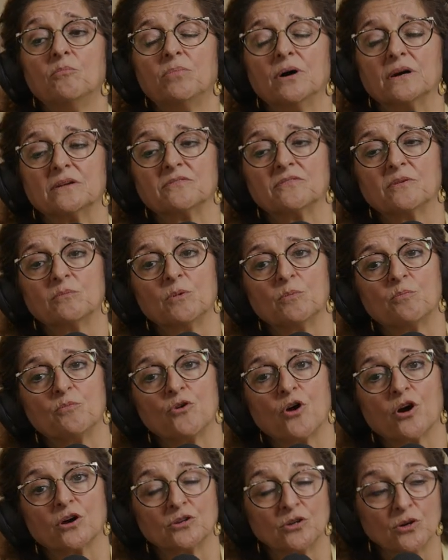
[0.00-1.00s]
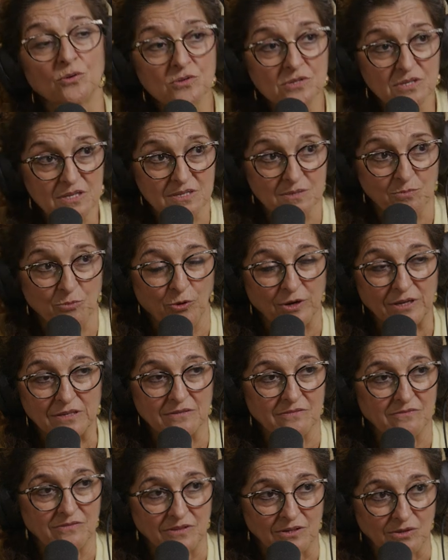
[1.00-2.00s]
But from a prognosis
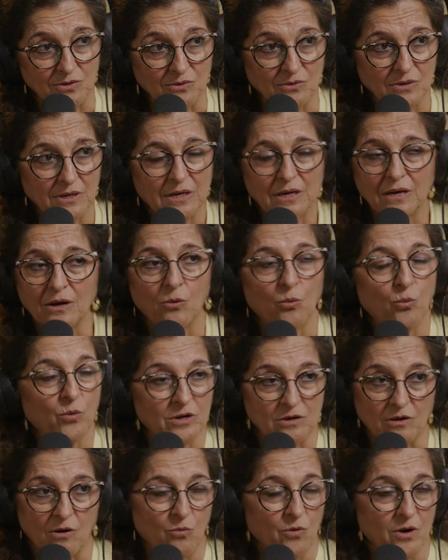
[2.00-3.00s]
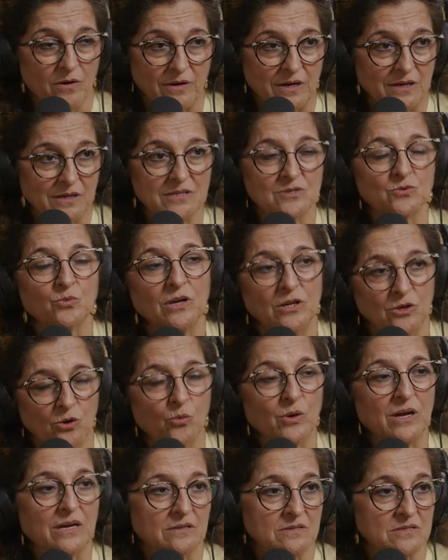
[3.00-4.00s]
point of view, we're not worried because we know
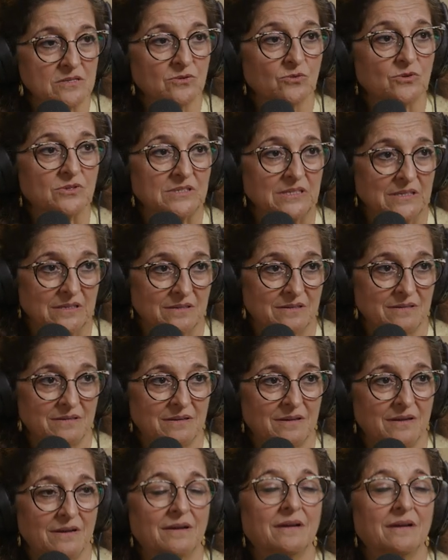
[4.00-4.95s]
we can sort it.